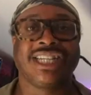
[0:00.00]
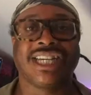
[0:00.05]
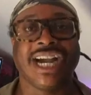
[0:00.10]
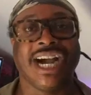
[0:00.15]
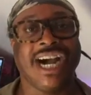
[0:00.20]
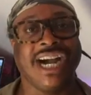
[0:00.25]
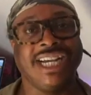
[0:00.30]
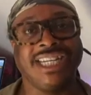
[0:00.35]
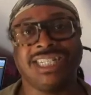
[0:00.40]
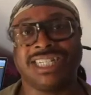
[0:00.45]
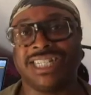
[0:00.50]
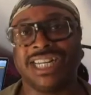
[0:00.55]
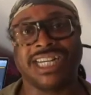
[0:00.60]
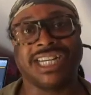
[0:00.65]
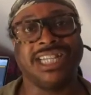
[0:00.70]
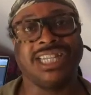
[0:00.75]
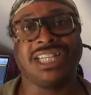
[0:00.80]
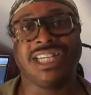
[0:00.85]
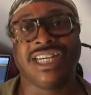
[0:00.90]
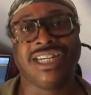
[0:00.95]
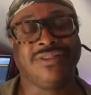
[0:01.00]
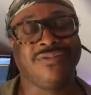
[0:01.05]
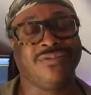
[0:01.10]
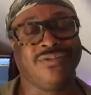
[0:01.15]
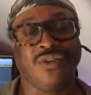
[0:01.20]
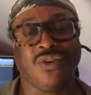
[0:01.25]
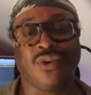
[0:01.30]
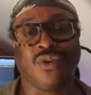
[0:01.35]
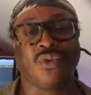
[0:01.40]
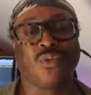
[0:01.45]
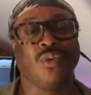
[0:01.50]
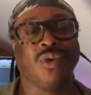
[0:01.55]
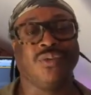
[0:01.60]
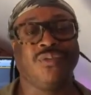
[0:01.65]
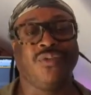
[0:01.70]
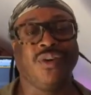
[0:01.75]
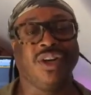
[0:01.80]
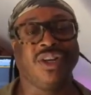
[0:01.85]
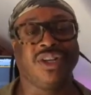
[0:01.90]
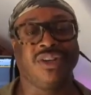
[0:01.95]
guys second, third and fourth will
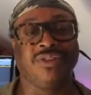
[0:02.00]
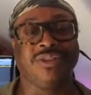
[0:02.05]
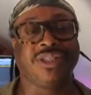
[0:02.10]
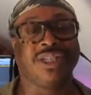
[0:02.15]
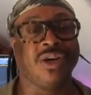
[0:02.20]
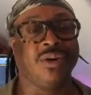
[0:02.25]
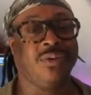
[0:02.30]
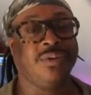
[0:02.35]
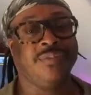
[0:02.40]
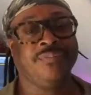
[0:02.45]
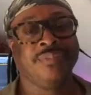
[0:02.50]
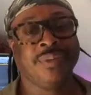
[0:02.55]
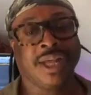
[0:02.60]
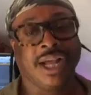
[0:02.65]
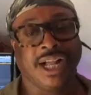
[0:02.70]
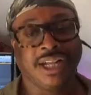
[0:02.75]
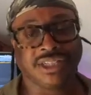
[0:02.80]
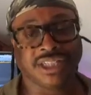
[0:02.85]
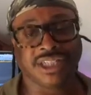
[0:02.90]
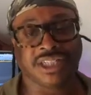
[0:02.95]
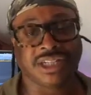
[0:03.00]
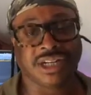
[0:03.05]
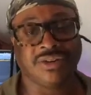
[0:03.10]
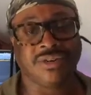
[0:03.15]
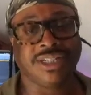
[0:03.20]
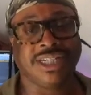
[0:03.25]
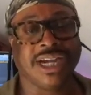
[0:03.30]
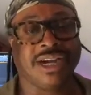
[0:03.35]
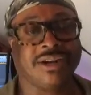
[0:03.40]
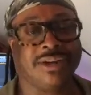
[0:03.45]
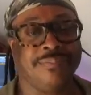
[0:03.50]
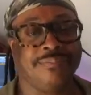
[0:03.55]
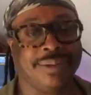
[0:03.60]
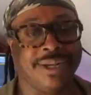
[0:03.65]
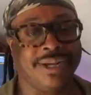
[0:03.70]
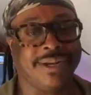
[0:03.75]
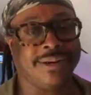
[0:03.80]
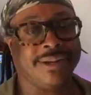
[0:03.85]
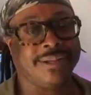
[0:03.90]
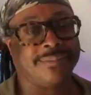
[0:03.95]
follow you. So I'll just slow it down a
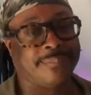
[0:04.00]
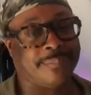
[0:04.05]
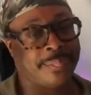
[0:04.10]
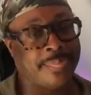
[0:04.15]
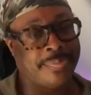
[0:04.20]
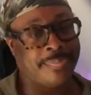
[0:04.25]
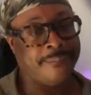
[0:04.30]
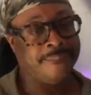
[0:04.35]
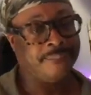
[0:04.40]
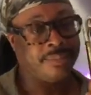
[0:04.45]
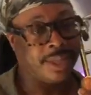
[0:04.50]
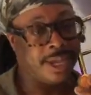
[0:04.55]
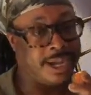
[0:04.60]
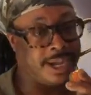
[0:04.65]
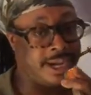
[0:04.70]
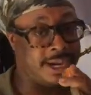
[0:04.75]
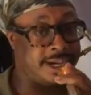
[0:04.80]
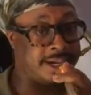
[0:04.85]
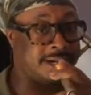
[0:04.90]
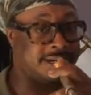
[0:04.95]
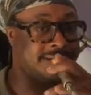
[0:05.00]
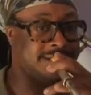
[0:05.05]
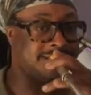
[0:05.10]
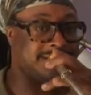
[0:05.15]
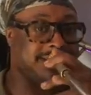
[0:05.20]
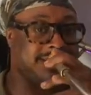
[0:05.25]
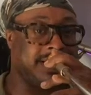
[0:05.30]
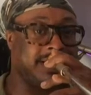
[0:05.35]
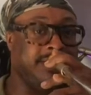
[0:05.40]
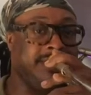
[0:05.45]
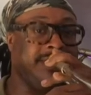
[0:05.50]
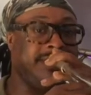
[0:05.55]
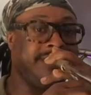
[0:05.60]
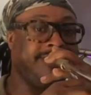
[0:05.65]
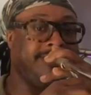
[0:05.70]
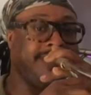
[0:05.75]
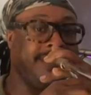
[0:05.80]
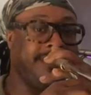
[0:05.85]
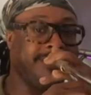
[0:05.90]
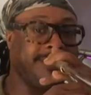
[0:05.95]
bit. So
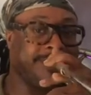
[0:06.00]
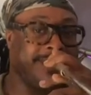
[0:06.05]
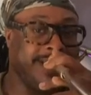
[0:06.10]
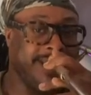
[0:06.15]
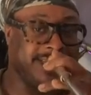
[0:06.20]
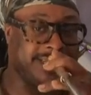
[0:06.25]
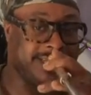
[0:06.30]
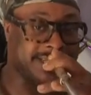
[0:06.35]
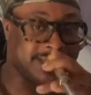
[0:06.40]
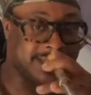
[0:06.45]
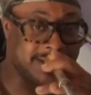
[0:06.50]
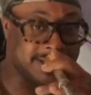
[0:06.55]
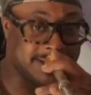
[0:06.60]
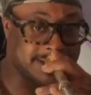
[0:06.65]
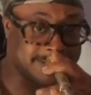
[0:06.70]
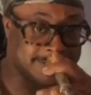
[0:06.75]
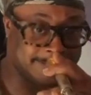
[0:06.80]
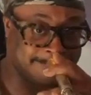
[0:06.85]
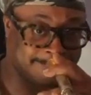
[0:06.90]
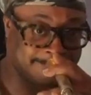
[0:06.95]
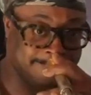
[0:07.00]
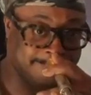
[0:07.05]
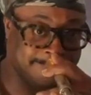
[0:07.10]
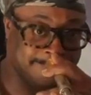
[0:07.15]
if I was playing this again, I'd be...